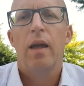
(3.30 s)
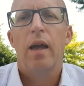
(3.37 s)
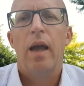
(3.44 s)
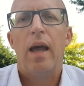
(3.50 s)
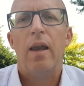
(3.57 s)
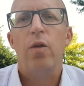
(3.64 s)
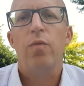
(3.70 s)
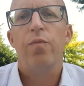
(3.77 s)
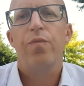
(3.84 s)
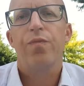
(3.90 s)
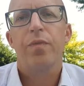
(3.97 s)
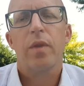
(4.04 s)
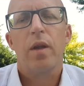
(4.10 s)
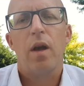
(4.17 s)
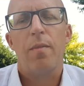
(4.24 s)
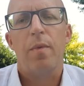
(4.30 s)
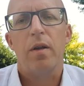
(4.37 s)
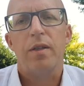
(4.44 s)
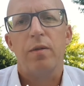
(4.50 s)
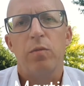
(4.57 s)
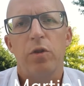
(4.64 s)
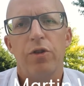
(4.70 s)
Hello, I'm
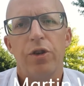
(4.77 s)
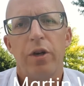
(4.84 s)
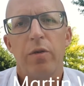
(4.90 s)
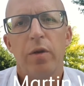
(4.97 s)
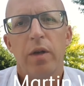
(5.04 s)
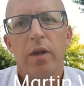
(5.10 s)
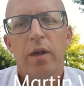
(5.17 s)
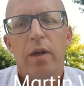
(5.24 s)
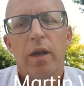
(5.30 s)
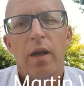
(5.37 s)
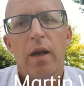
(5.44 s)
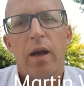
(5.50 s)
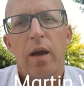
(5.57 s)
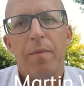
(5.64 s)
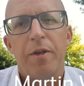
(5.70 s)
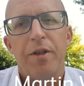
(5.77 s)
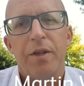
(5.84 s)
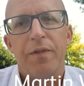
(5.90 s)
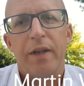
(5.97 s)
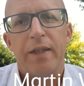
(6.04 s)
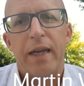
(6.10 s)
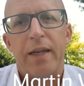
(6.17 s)
Martin Woodrow. I'm the
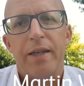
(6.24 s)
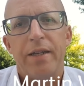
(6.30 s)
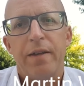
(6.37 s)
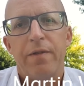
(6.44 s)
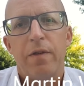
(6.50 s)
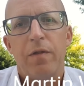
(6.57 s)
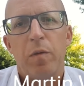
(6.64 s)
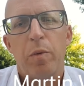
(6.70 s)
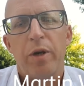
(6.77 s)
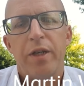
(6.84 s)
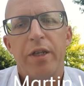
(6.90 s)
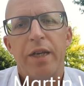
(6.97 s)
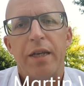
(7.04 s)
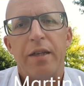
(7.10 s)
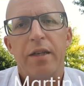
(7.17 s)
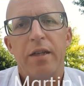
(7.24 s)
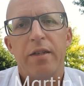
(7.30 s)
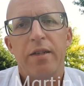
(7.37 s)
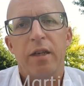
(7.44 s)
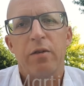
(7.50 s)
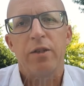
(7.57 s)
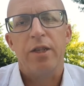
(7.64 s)
Chief Executive of the British Dental
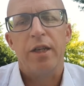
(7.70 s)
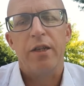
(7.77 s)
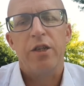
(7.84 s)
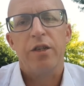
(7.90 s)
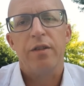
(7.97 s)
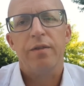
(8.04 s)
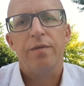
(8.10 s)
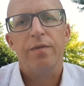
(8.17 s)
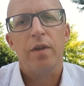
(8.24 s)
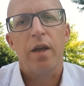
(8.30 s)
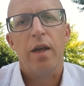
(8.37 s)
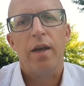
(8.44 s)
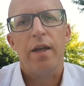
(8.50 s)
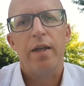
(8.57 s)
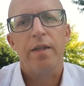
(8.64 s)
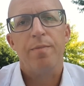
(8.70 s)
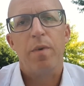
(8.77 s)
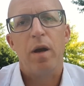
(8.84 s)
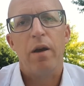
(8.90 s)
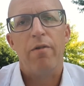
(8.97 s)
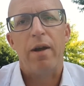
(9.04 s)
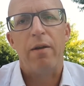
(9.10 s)
Association, and here's
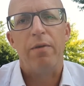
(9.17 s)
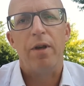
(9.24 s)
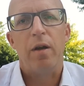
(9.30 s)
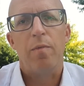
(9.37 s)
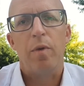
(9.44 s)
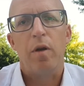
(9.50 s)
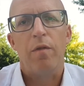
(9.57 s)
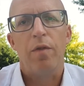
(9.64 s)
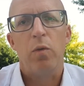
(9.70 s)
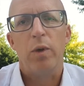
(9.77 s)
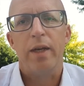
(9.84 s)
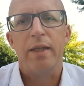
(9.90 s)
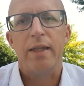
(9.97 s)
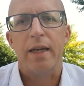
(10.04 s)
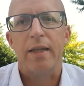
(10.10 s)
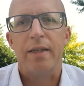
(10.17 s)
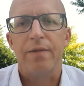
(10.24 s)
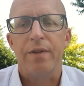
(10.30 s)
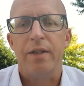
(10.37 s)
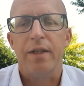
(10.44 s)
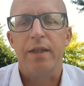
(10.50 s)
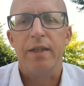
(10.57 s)
my roundup of the week's
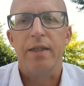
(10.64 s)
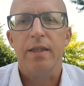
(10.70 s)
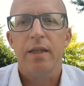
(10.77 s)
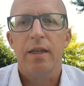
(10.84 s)
activities